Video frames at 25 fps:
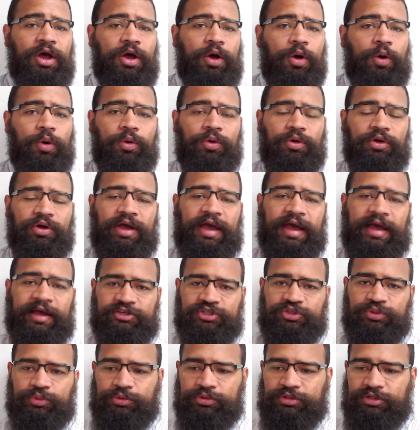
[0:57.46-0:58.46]
or
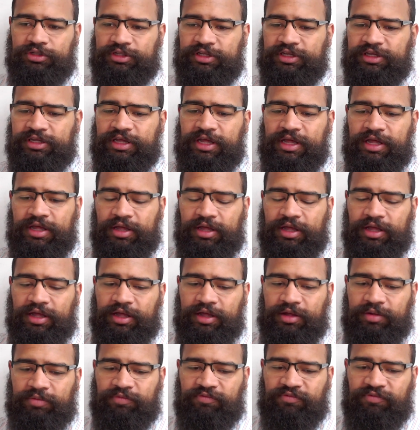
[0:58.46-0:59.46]
actually
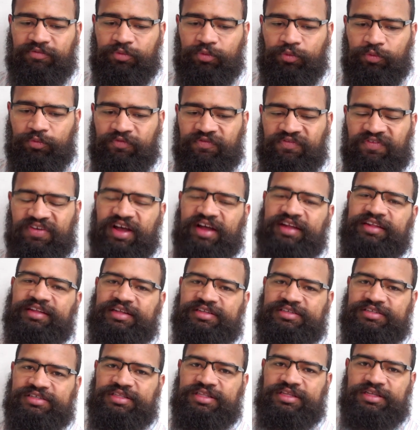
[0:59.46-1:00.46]
uh,
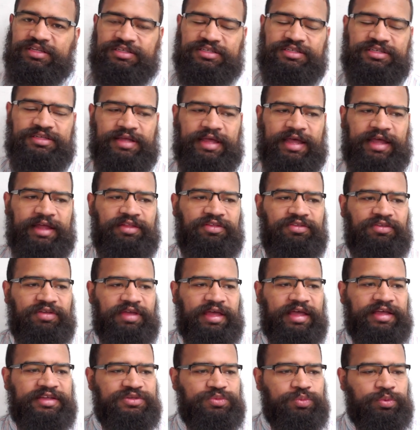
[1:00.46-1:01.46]
finance this. And
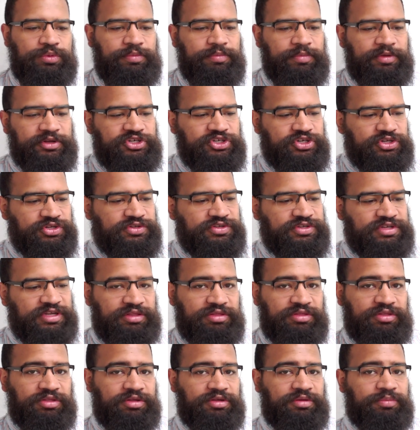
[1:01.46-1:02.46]
as we mentioned
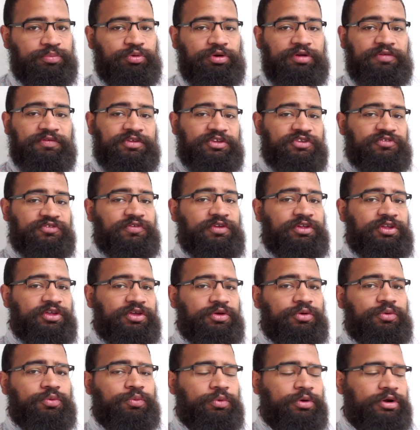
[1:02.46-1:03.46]
in the previous
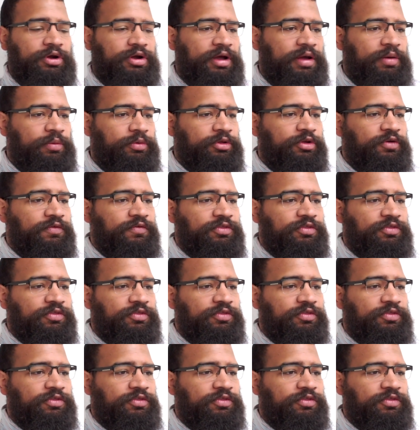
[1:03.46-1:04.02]
video where I went over